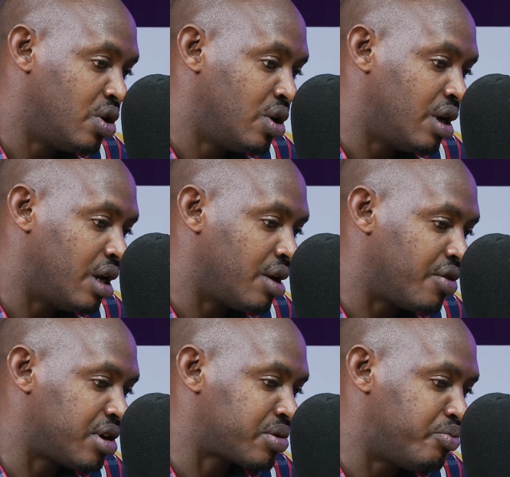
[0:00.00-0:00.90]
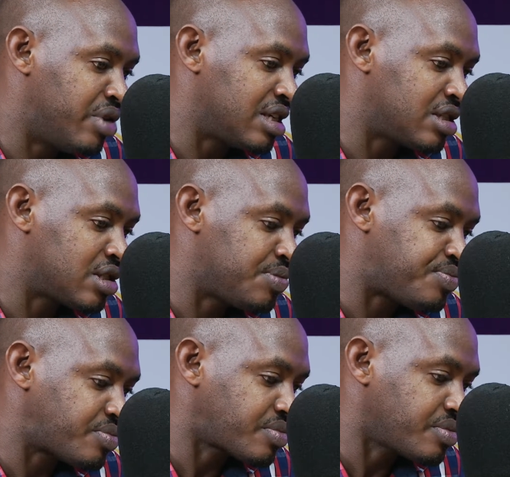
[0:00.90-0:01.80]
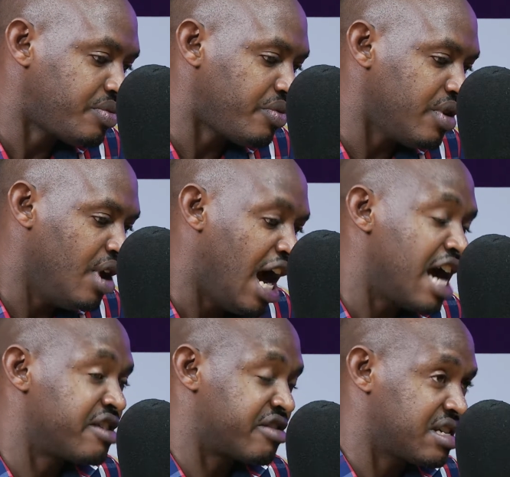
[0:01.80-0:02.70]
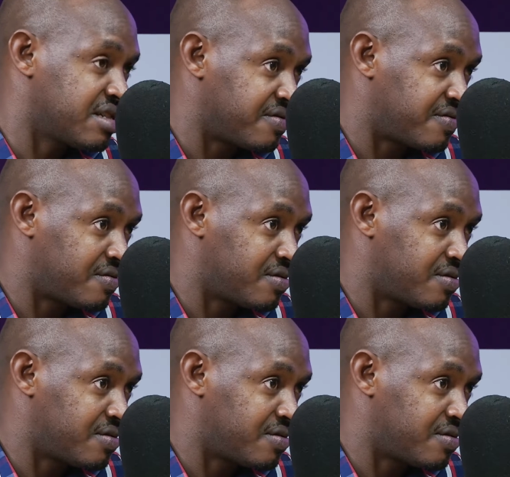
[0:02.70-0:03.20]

that much aggressive